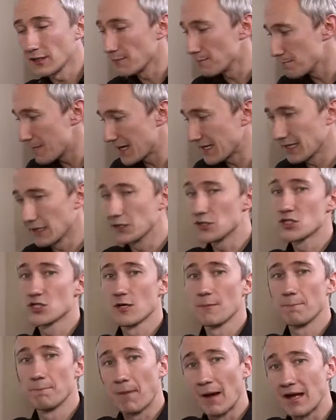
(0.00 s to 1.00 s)
and are
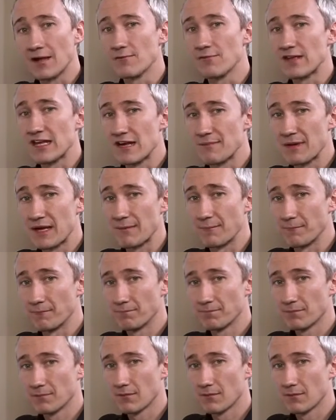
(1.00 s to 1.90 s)
managed by VMM.